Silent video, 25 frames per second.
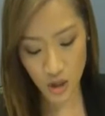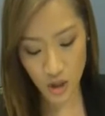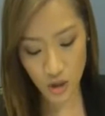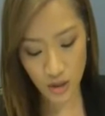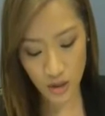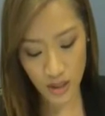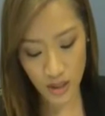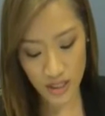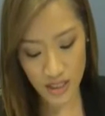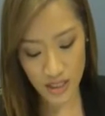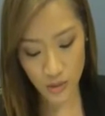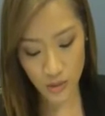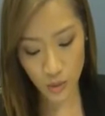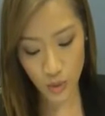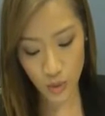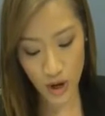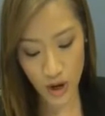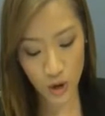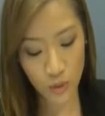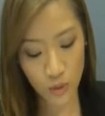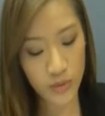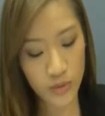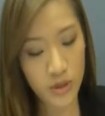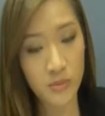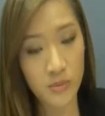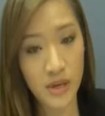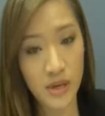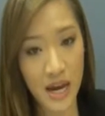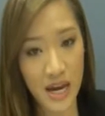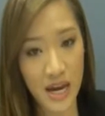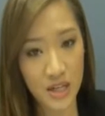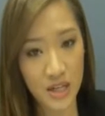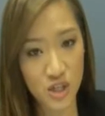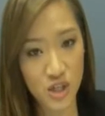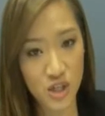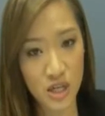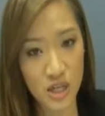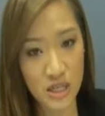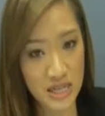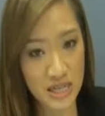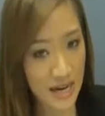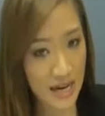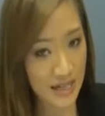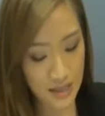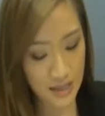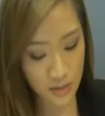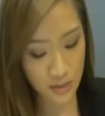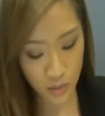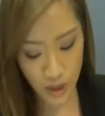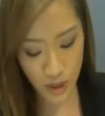Your letter will help them gauge their
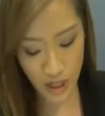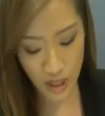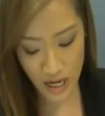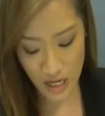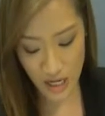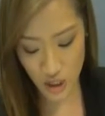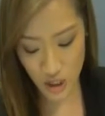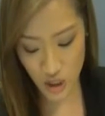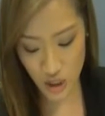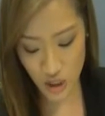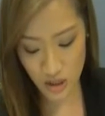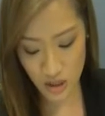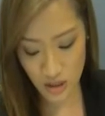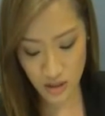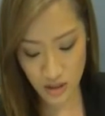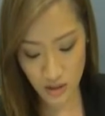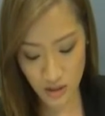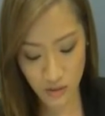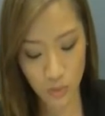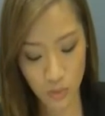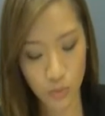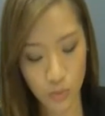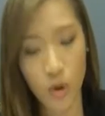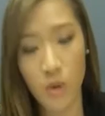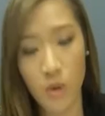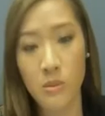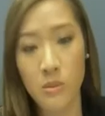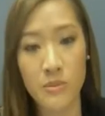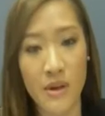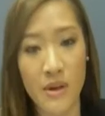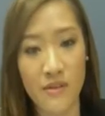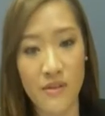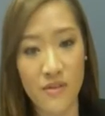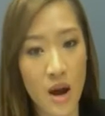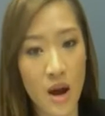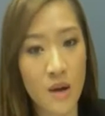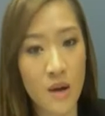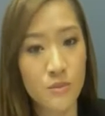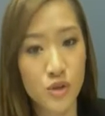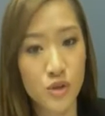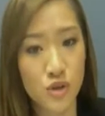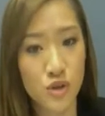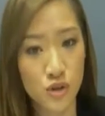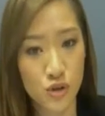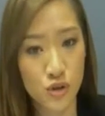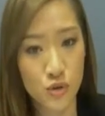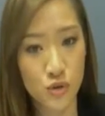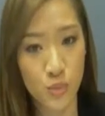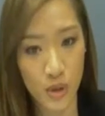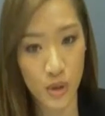tax implications of the problem they've come
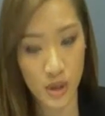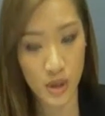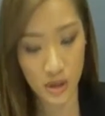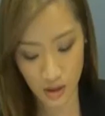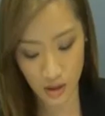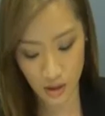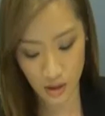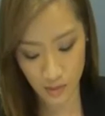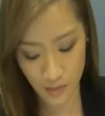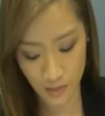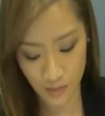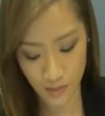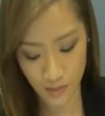to you with.